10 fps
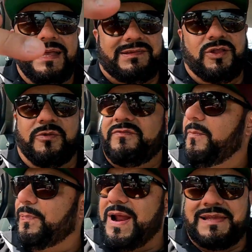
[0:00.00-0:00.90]
It's a little bit
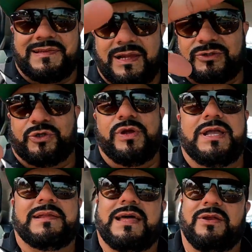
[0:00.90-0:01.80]
of a process. I'll show
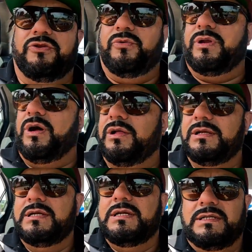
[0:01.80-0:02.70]
you guys how to do it all.
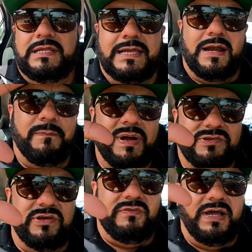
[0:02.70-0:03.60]
They got a
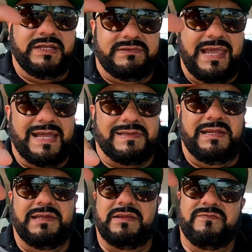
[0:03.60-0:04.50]
bunch of
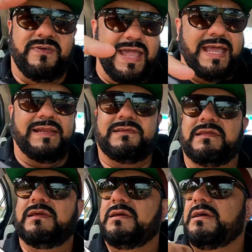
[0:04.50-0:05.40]
taxis and vans,
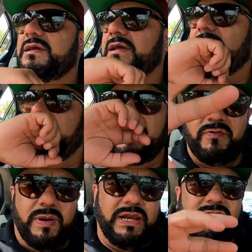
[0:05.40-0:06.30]
and
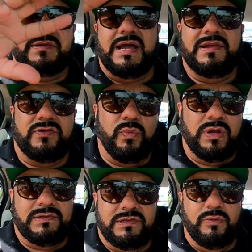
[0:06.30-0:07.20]
everybody just
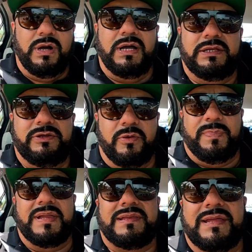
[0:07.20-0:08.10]
constantly wants to your
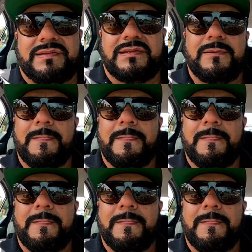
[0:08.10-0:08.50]
business.